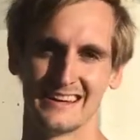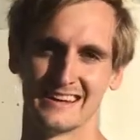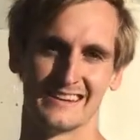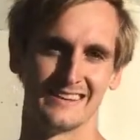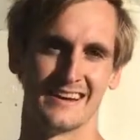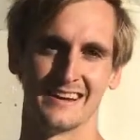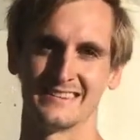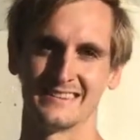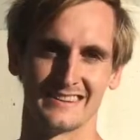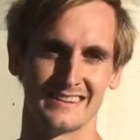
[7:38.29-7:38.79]

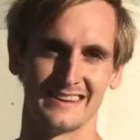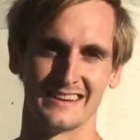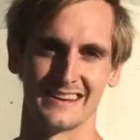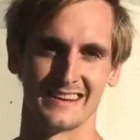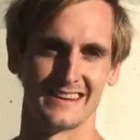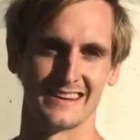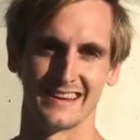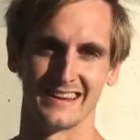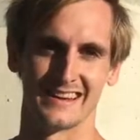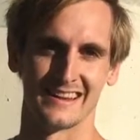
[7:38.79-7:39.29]
not to
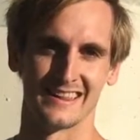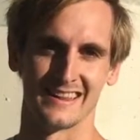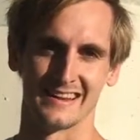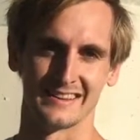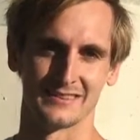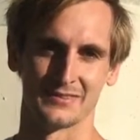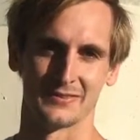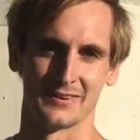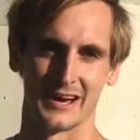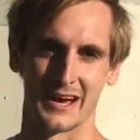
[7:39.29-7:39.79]
get
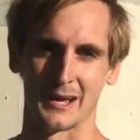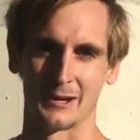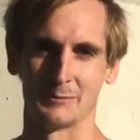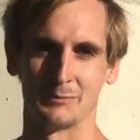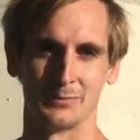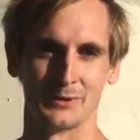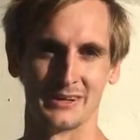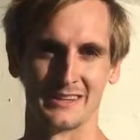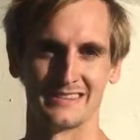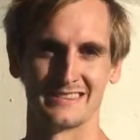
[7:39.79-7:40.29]
less fat,
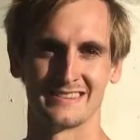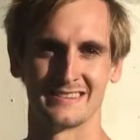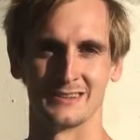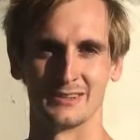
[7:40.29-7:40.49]
but it's